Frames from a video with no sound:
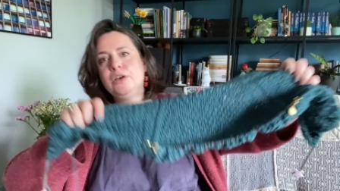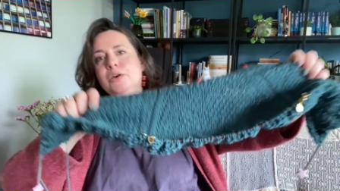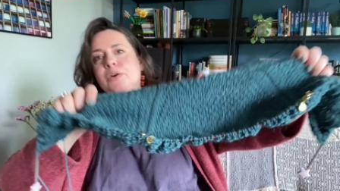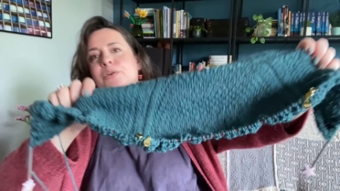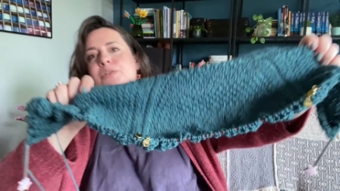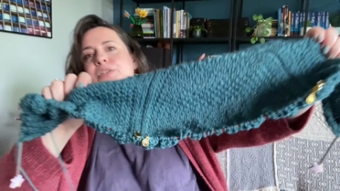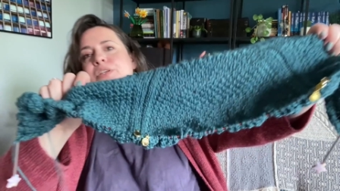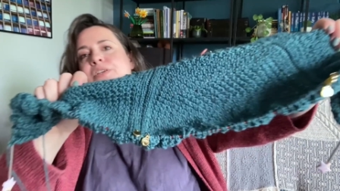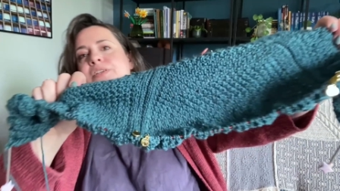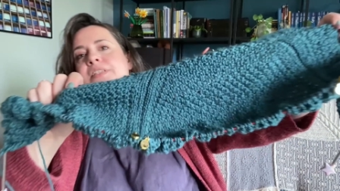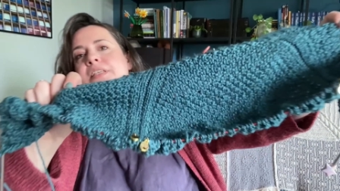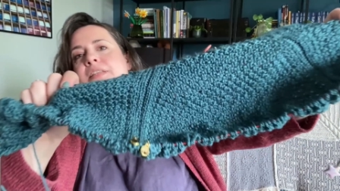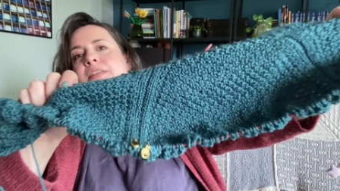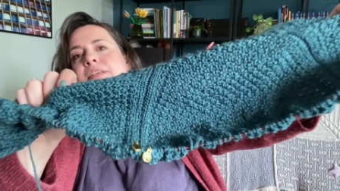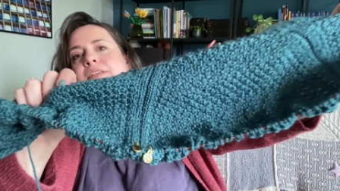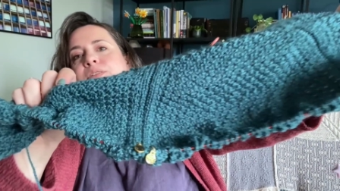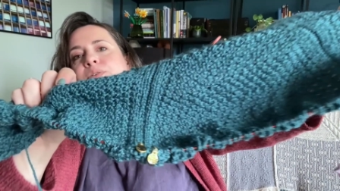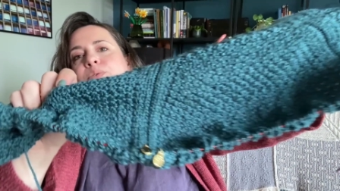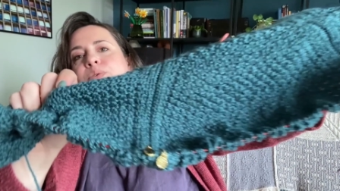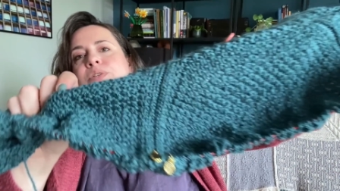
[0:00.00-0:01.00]
So you see these
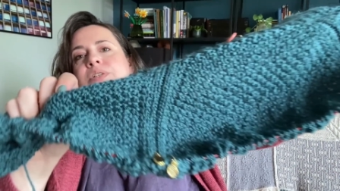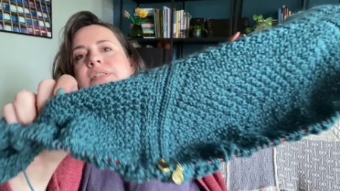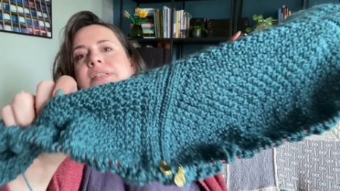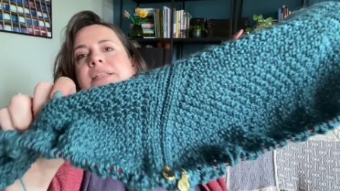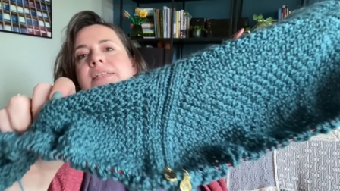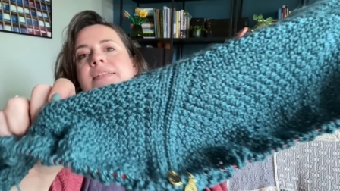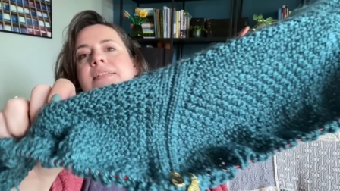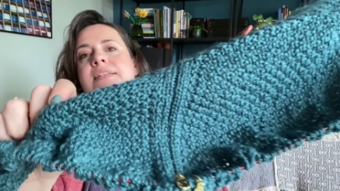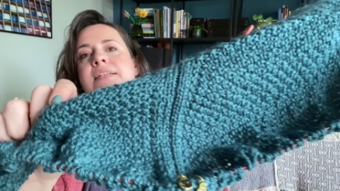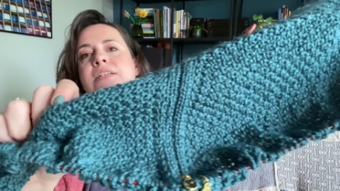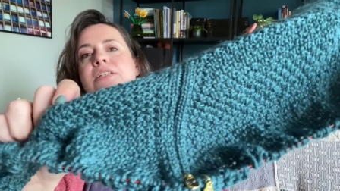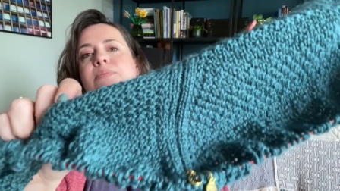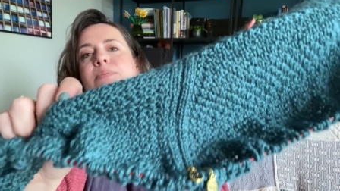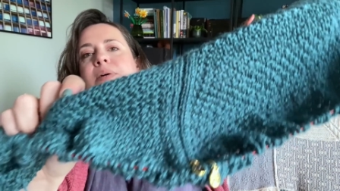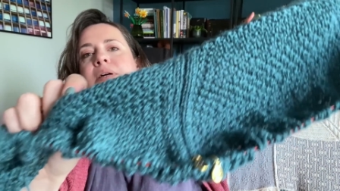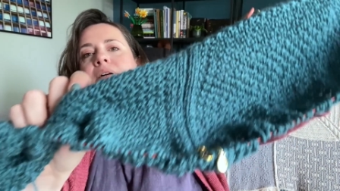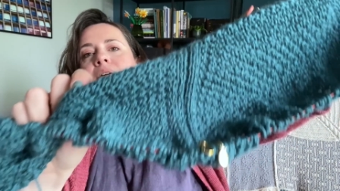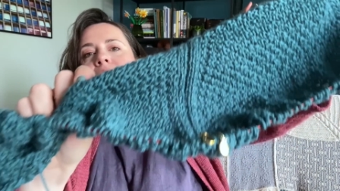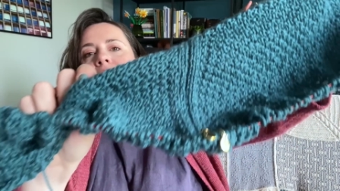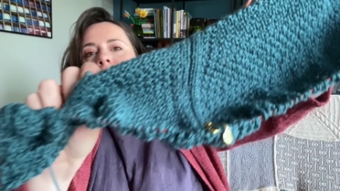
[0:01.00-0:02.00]
gorgeous little stitch
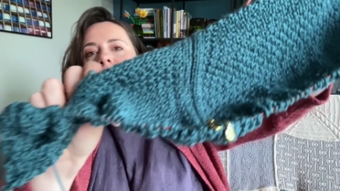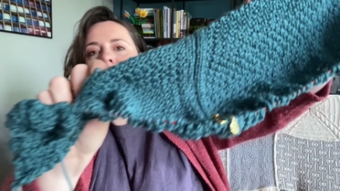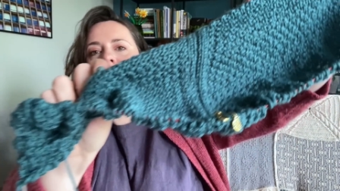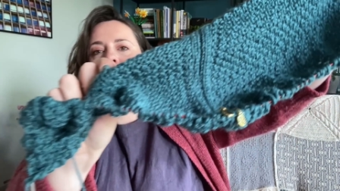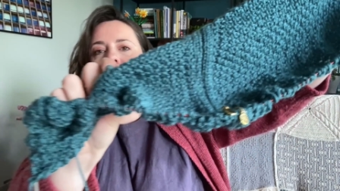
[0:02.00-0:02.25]
markers.